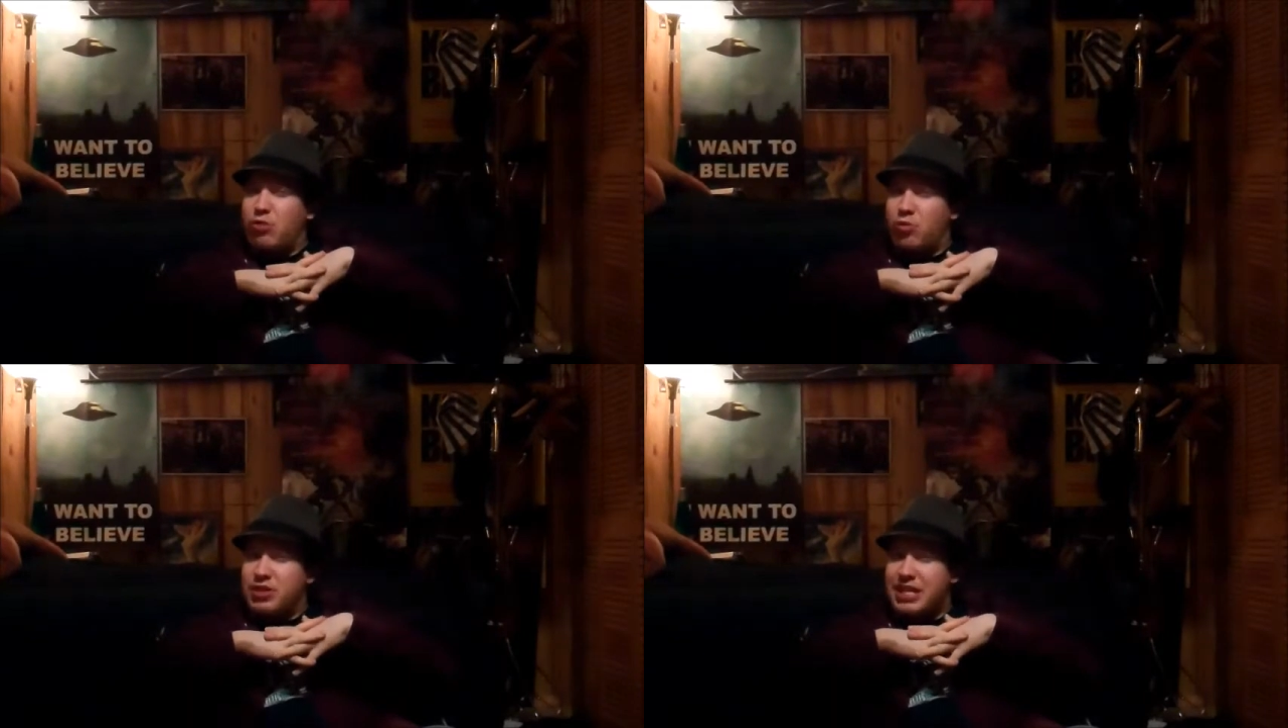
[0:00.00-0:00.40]

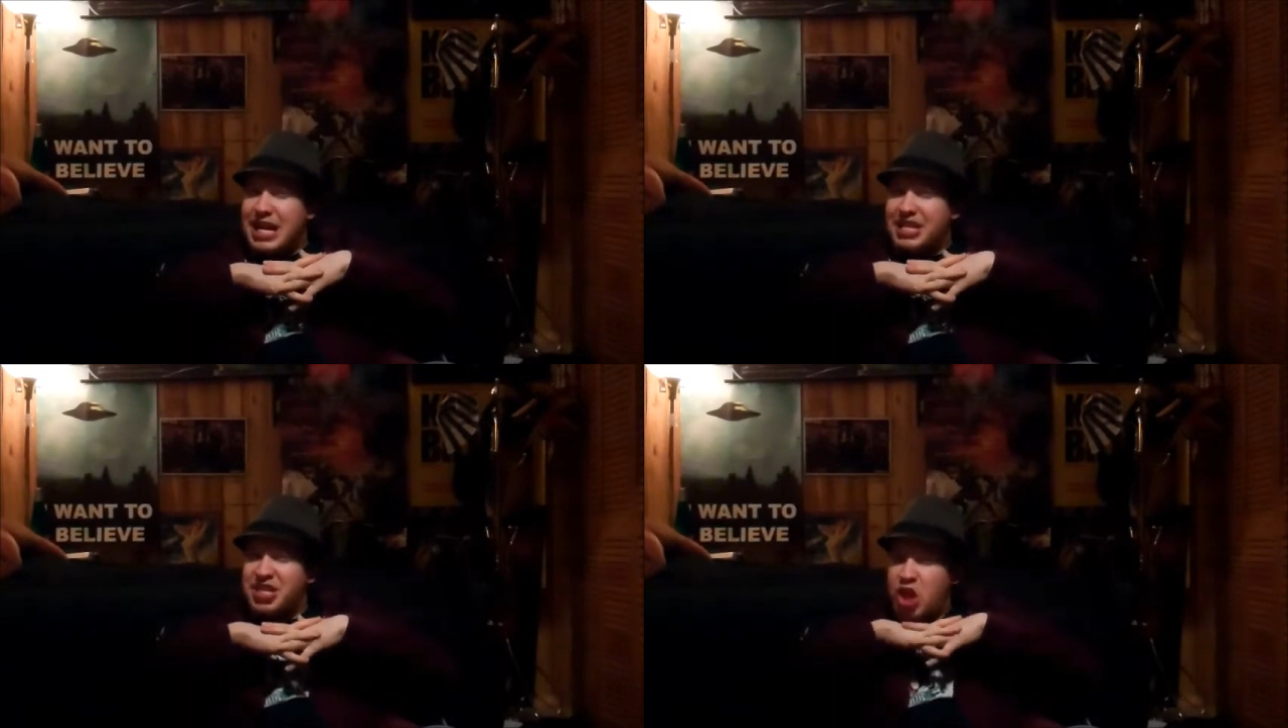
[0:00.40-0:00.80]
it was
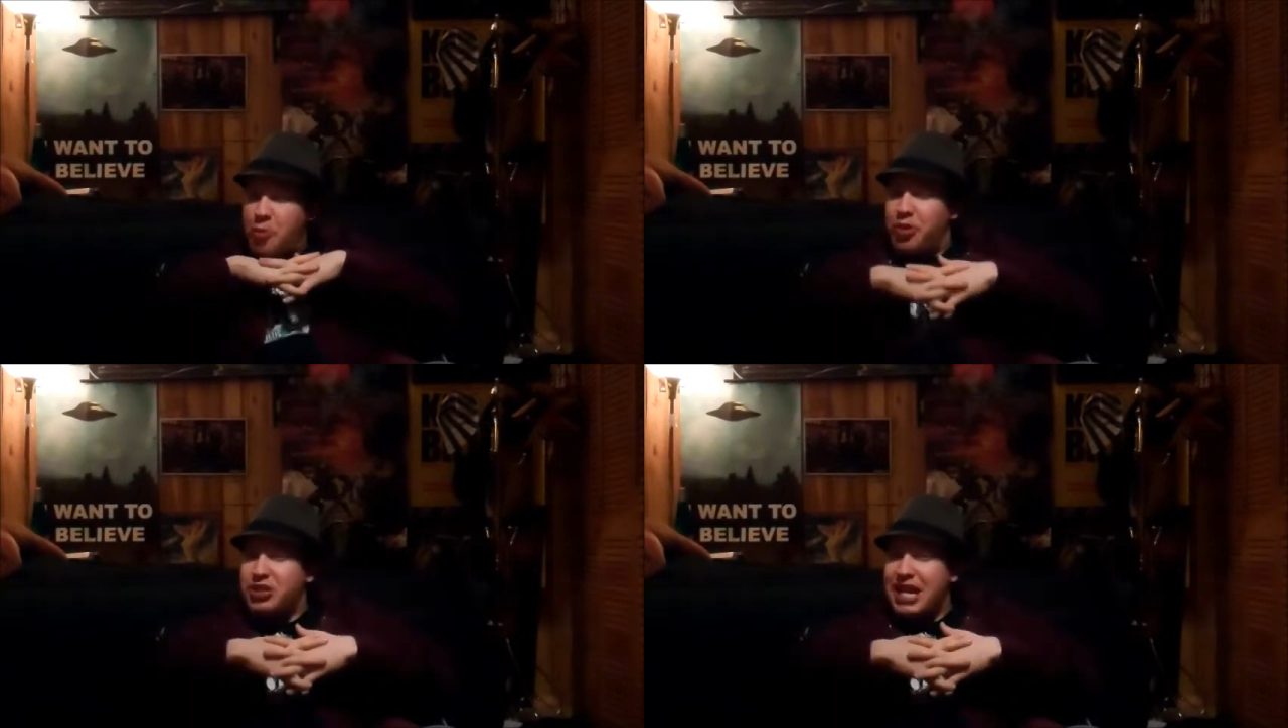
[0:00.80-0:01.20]
at
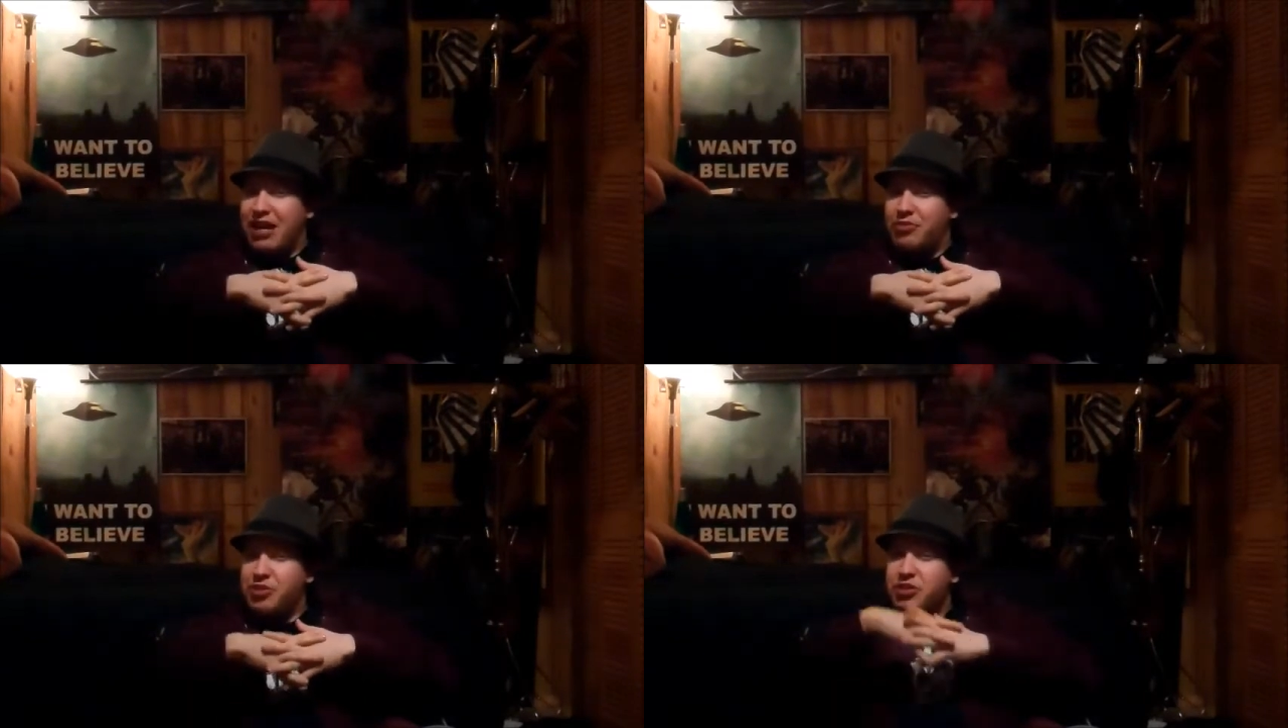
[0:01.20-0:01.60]
Summer's
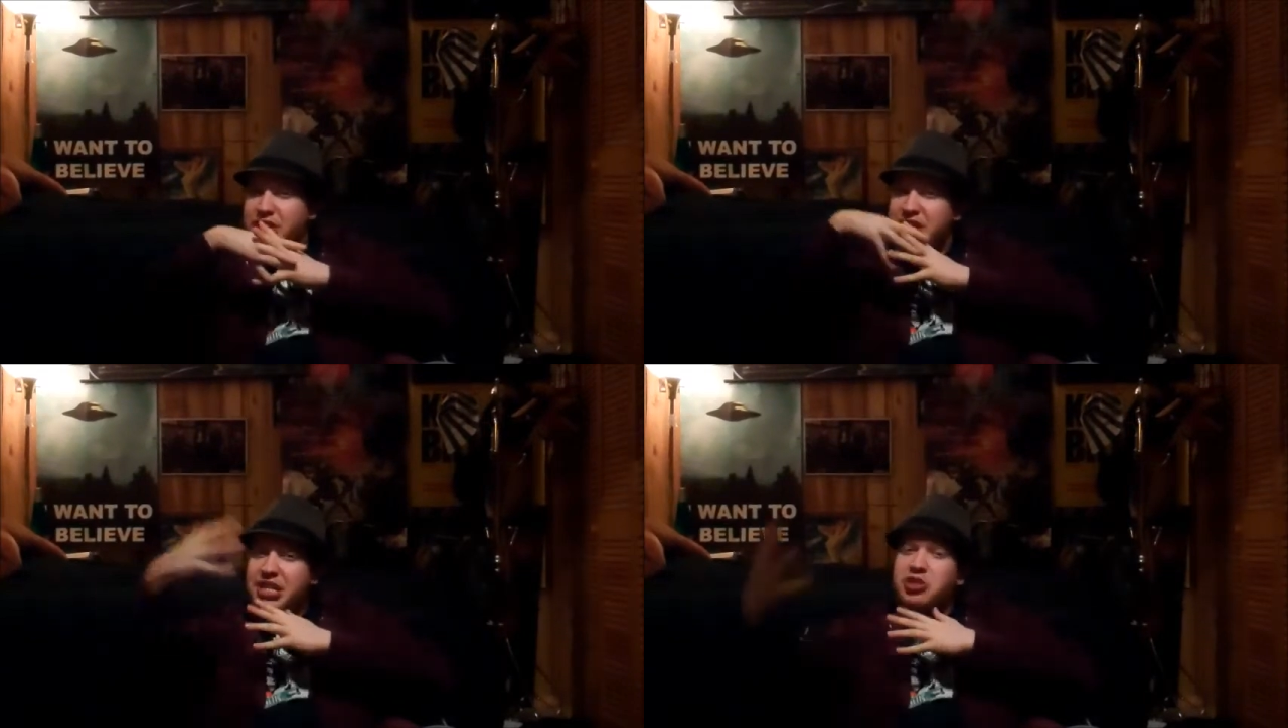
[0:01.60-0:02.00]
house,
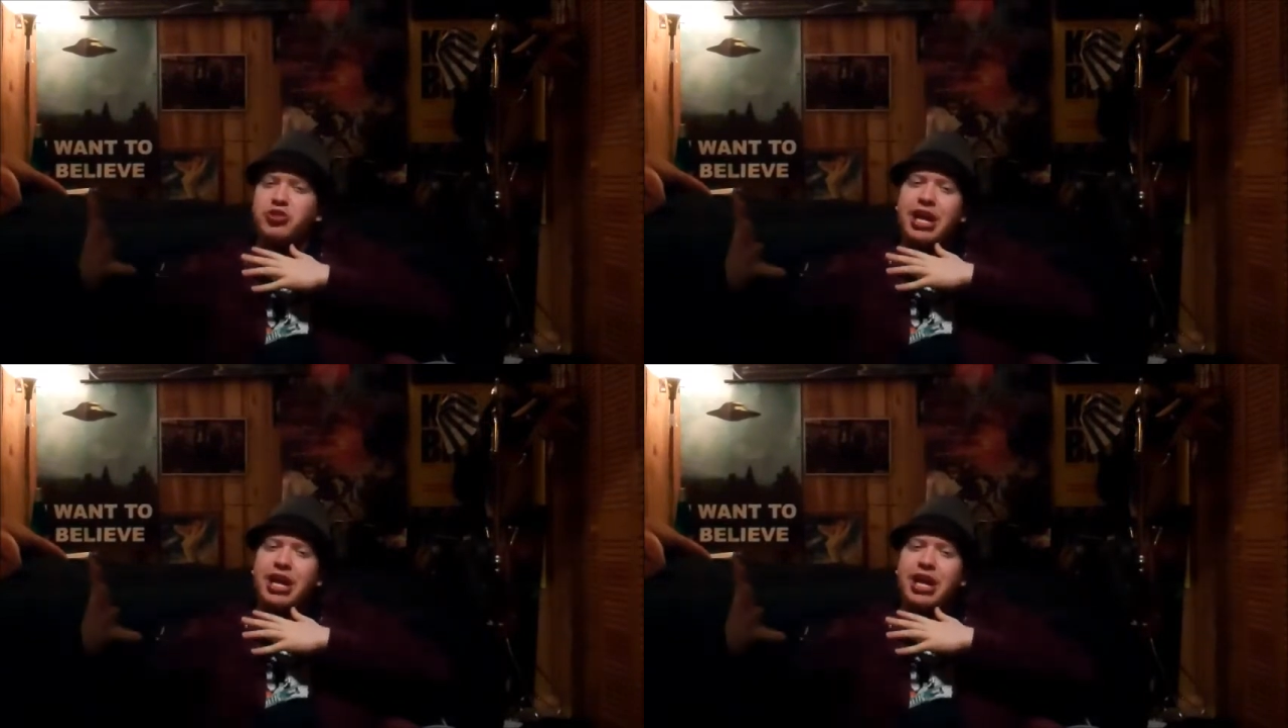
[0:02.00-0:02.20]
because his sister